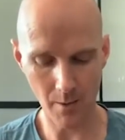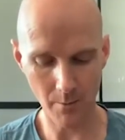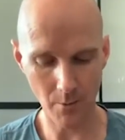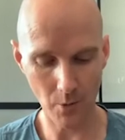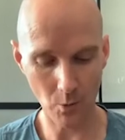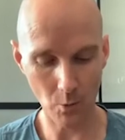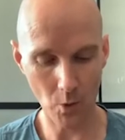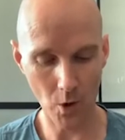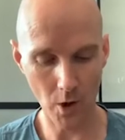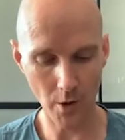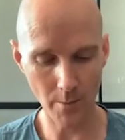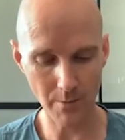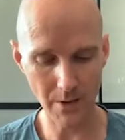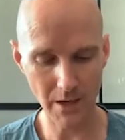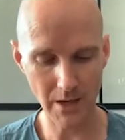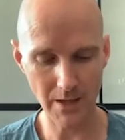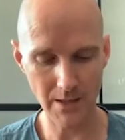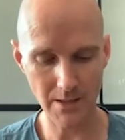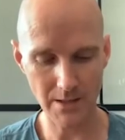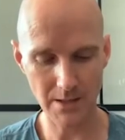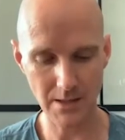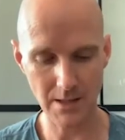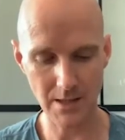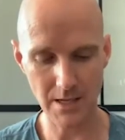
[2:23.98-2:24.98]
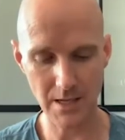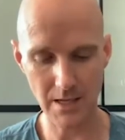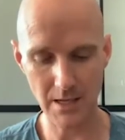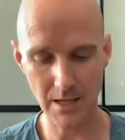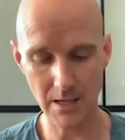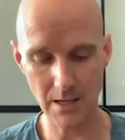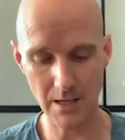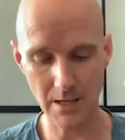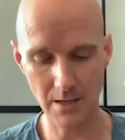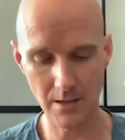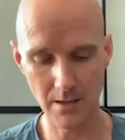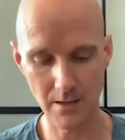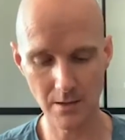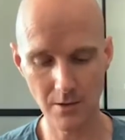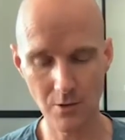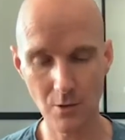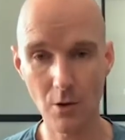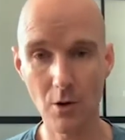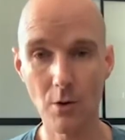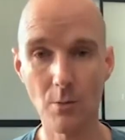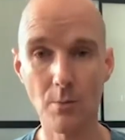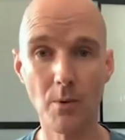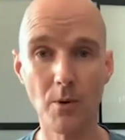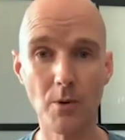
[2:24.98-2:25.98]
One, because the yoga
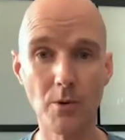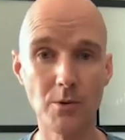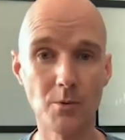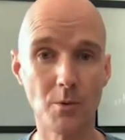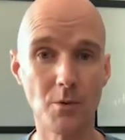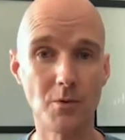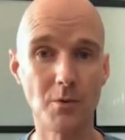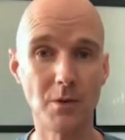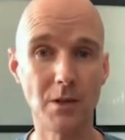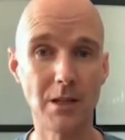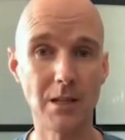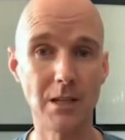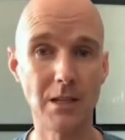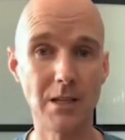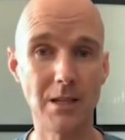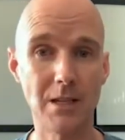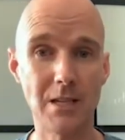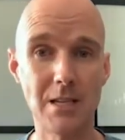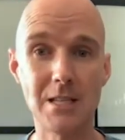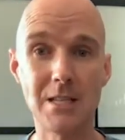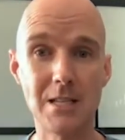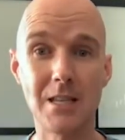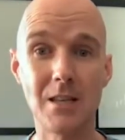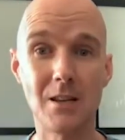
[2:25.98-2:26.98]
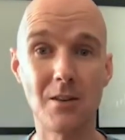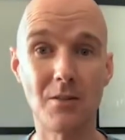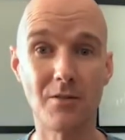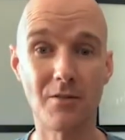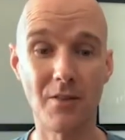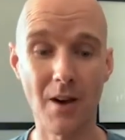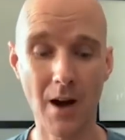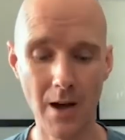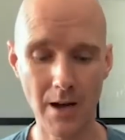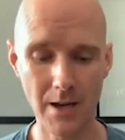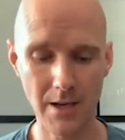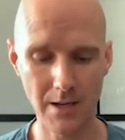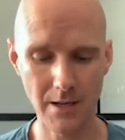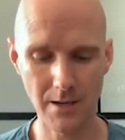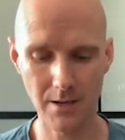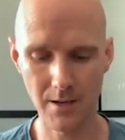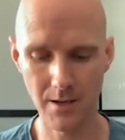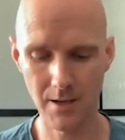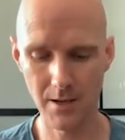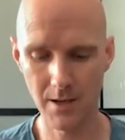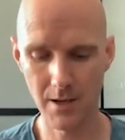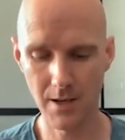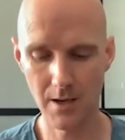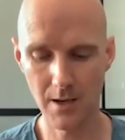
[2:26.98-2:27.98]
balls were really easy to find
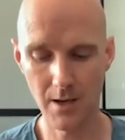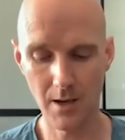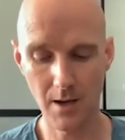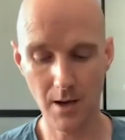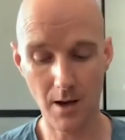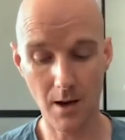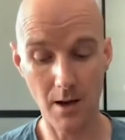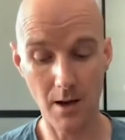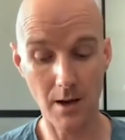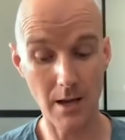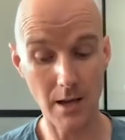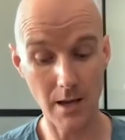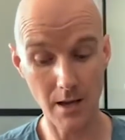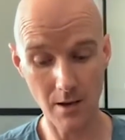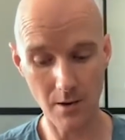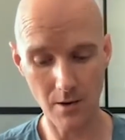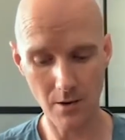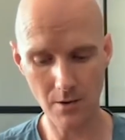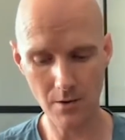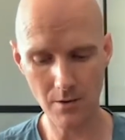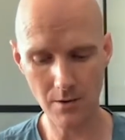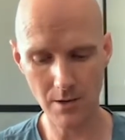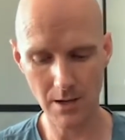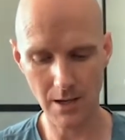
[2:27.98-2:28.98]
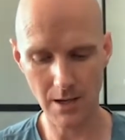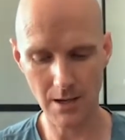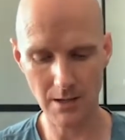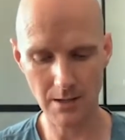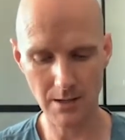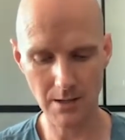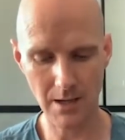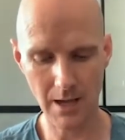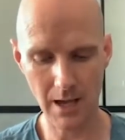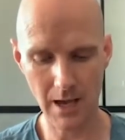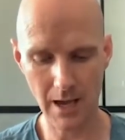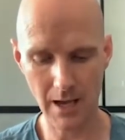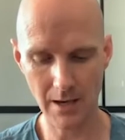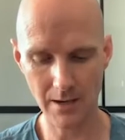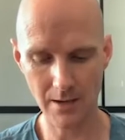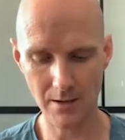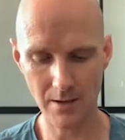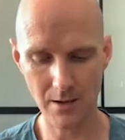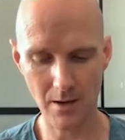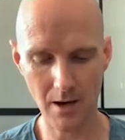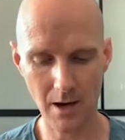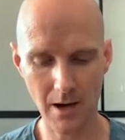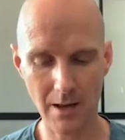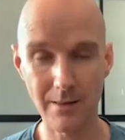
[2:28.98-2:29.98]
here in
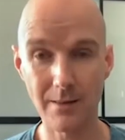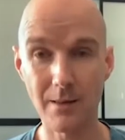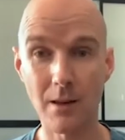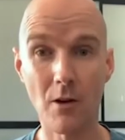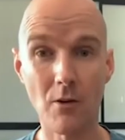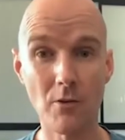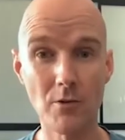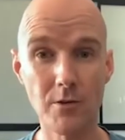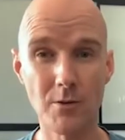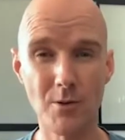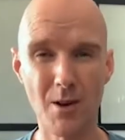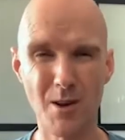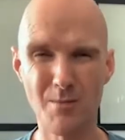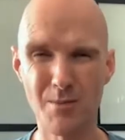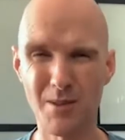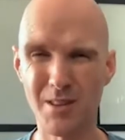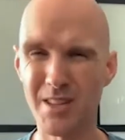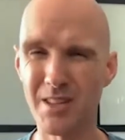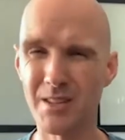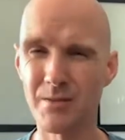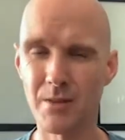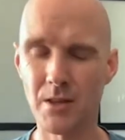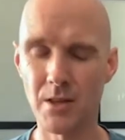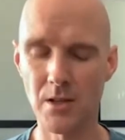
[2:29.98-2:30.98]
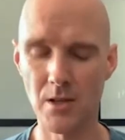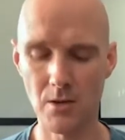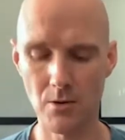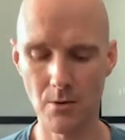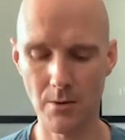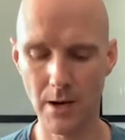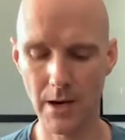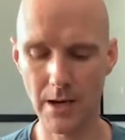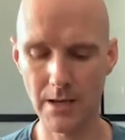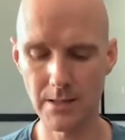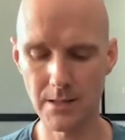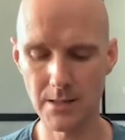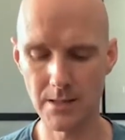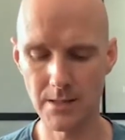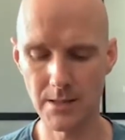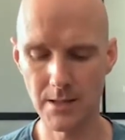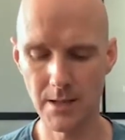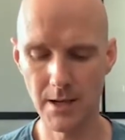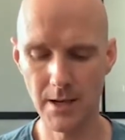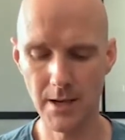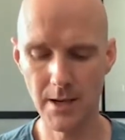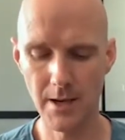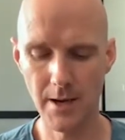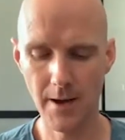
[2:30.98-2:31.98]
Canada and also I believe in the US.
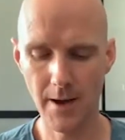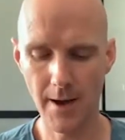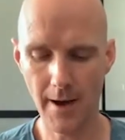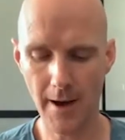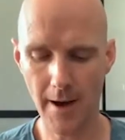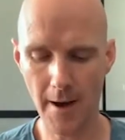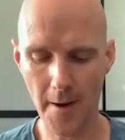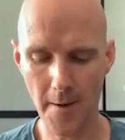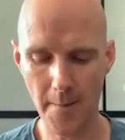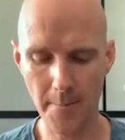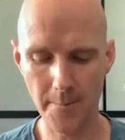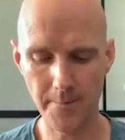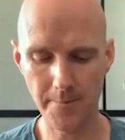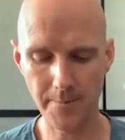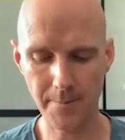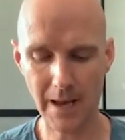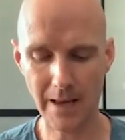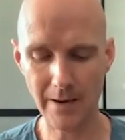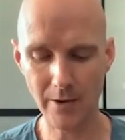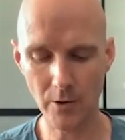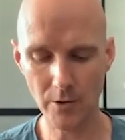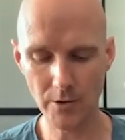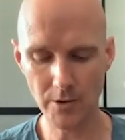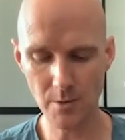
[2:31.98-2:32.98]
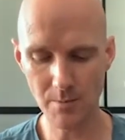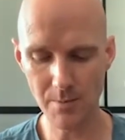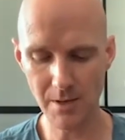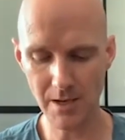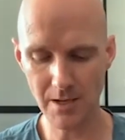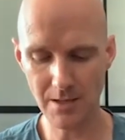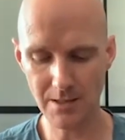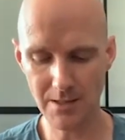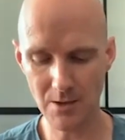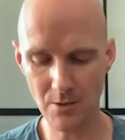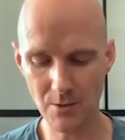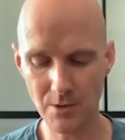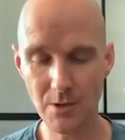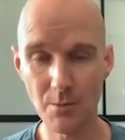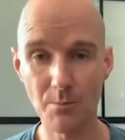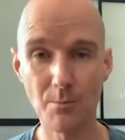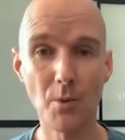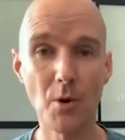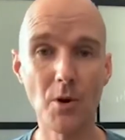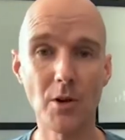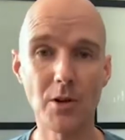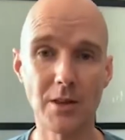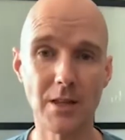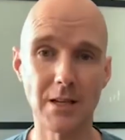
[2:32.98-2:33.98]
And also because there was a
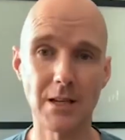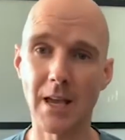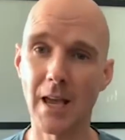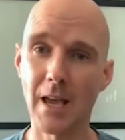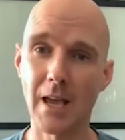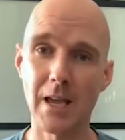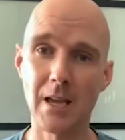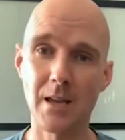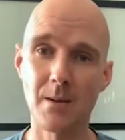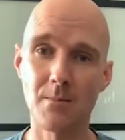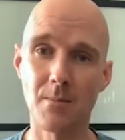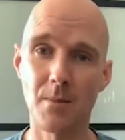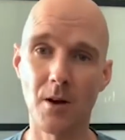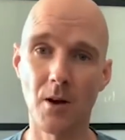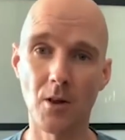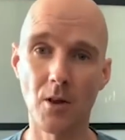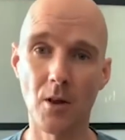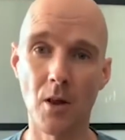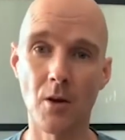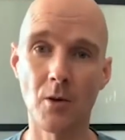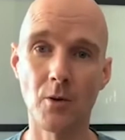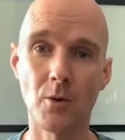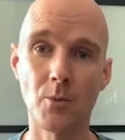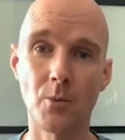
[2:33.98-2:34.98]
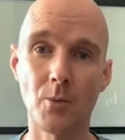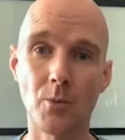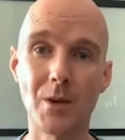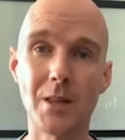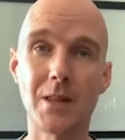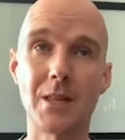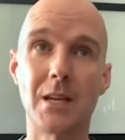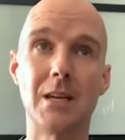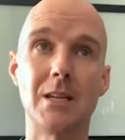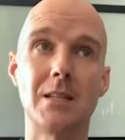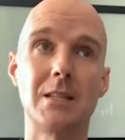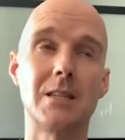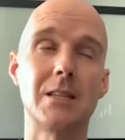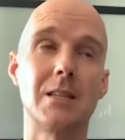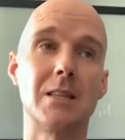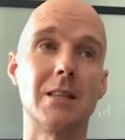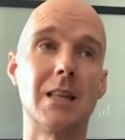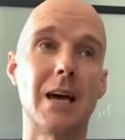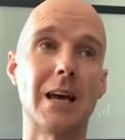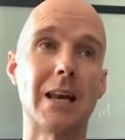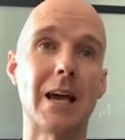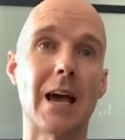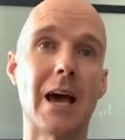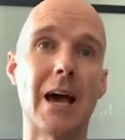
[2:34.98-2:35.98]
book that came along with it
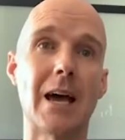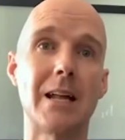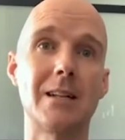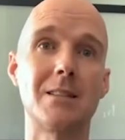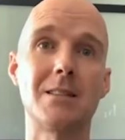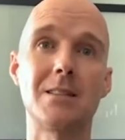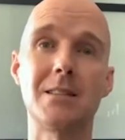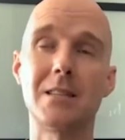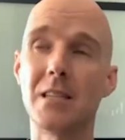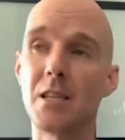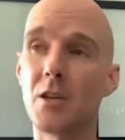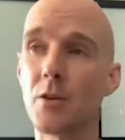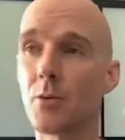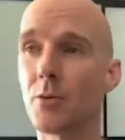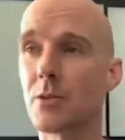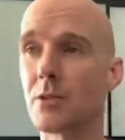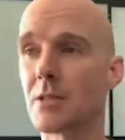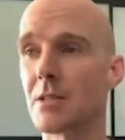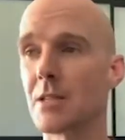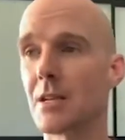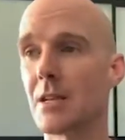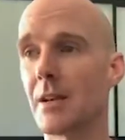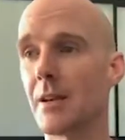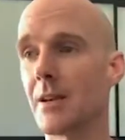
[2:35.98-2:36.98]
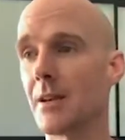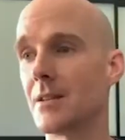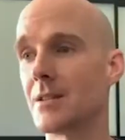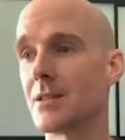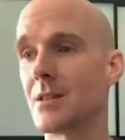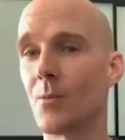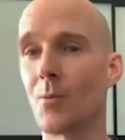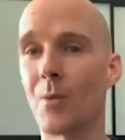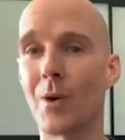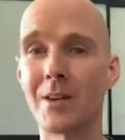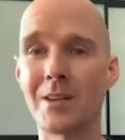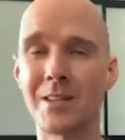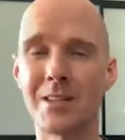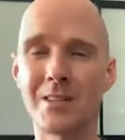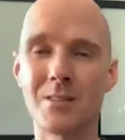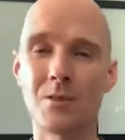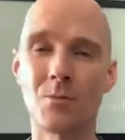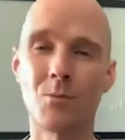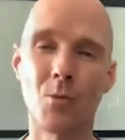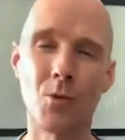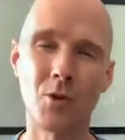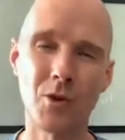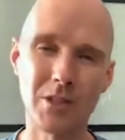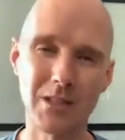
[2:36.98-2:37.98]
that had sequences and went into
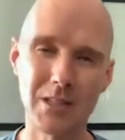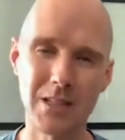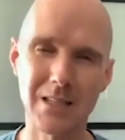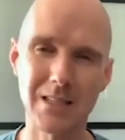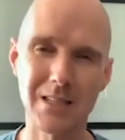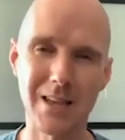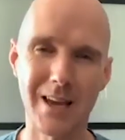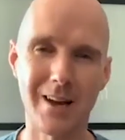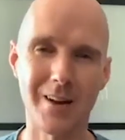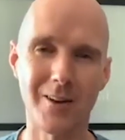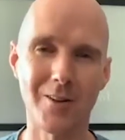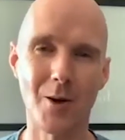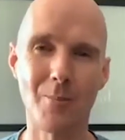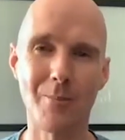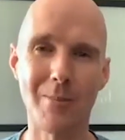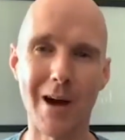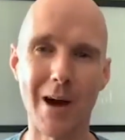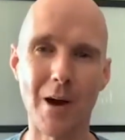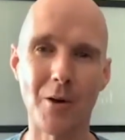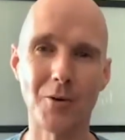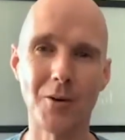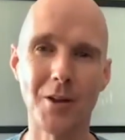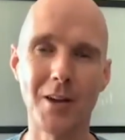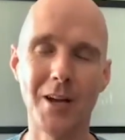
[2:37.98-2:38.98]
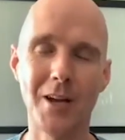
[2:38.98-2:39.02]
more detail about